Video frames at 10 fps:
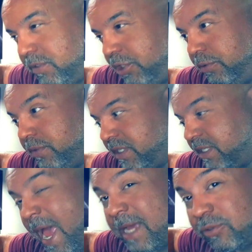filter
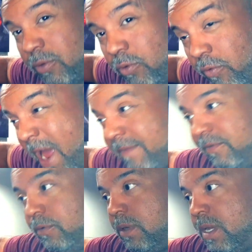uses the actual
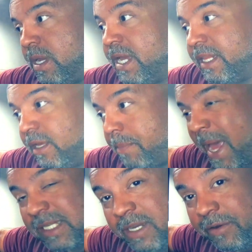gravel, the
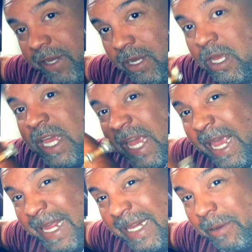bacteria
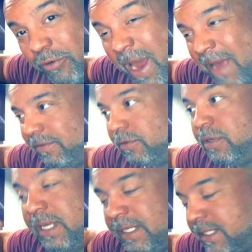in the gravel
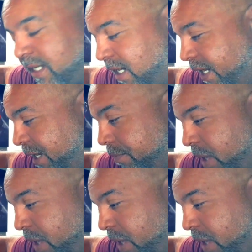to clean.